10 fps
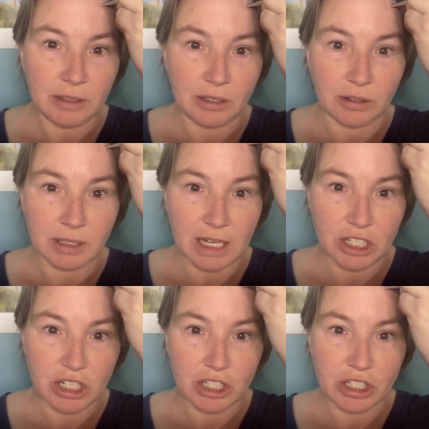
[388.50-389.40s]
your
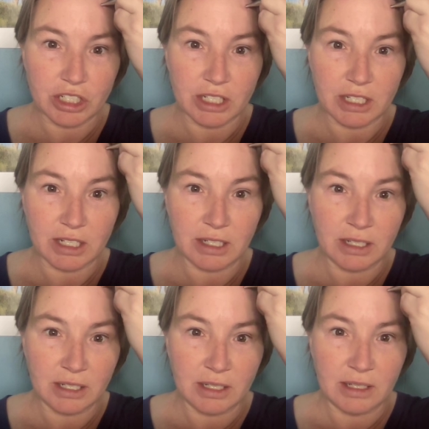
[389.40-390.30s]
digestion,
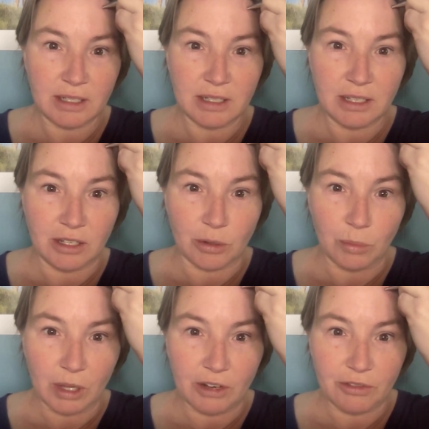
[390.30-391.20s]
your
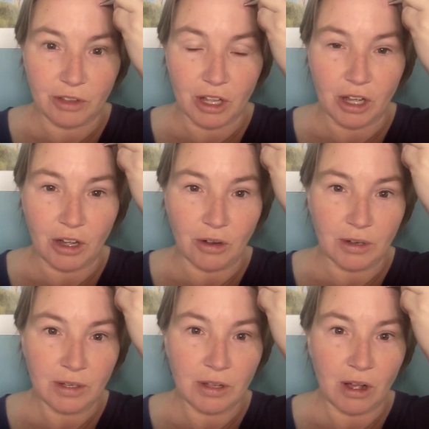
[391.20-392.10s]
blood flow,
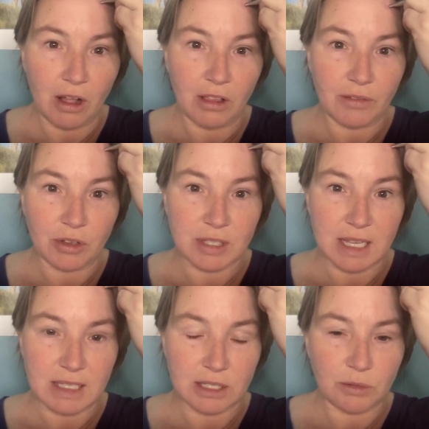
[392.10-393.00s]
all of those
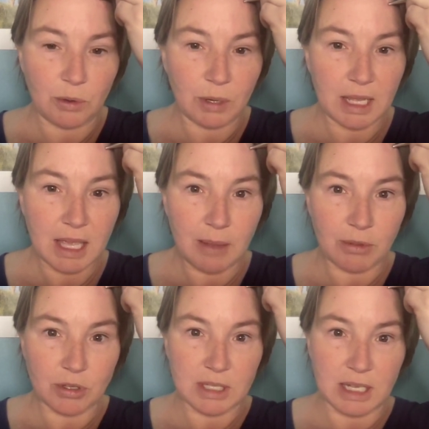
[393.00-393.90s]
things. And so we want to keep
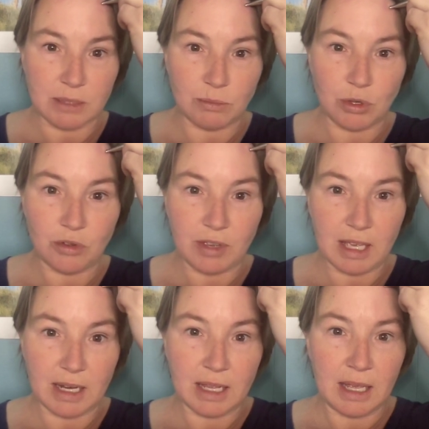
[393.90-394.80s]
those things
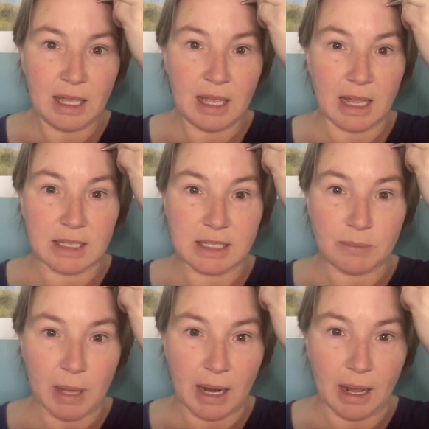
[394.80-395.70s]
moving and
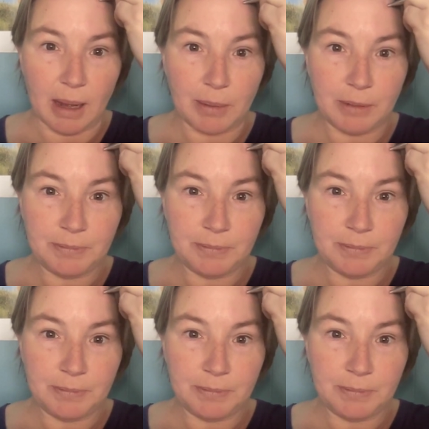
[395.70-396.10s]
sped up.